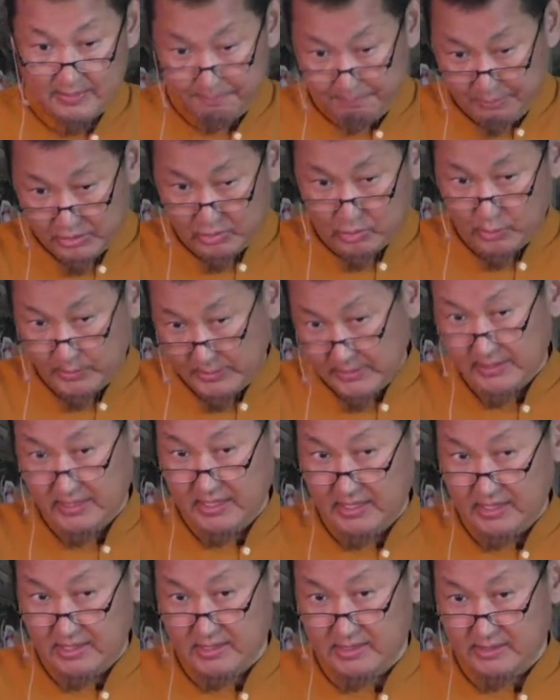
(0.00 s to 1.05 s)
Between
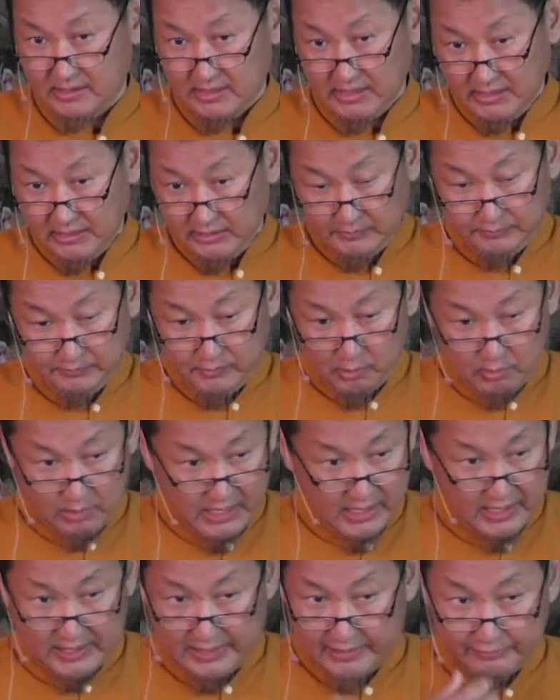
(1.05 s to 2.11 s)
there is,
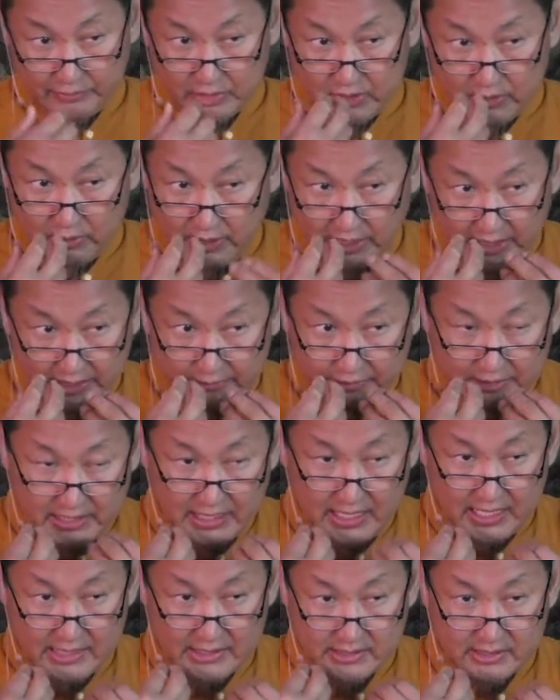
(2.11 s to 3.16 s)
whenever you have, he
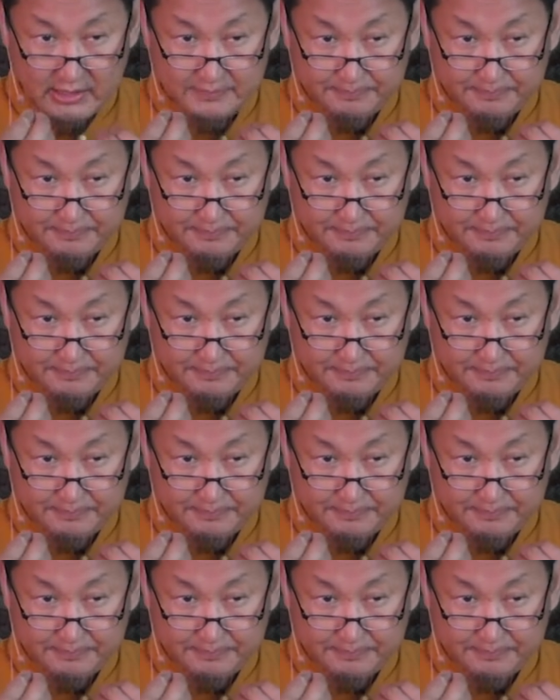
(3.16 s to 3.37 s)
has